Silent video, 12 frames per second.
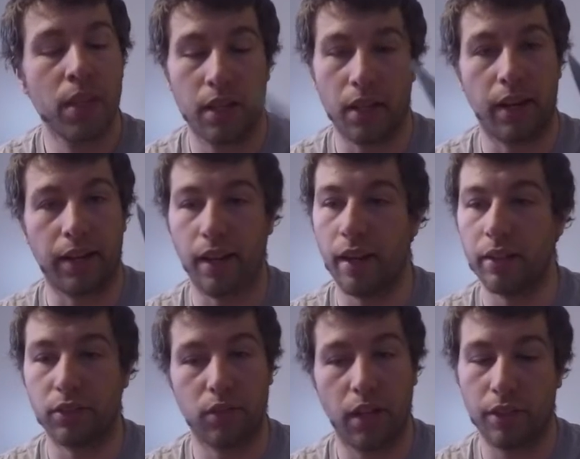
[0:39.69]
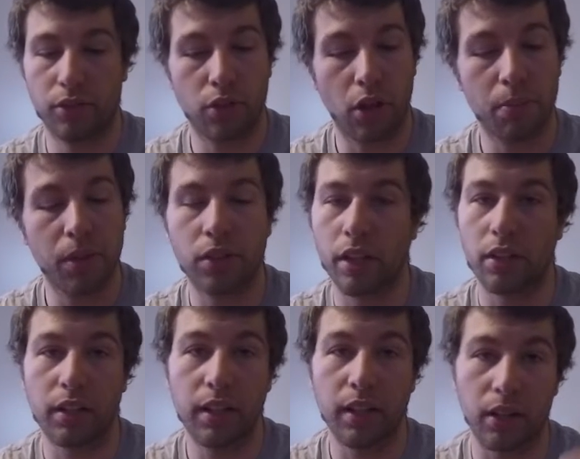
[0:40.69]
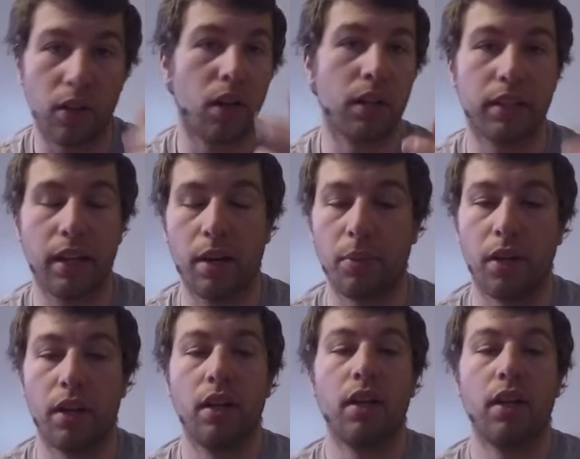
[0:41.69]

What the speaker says: and I got it as sharp as I could get it on camera.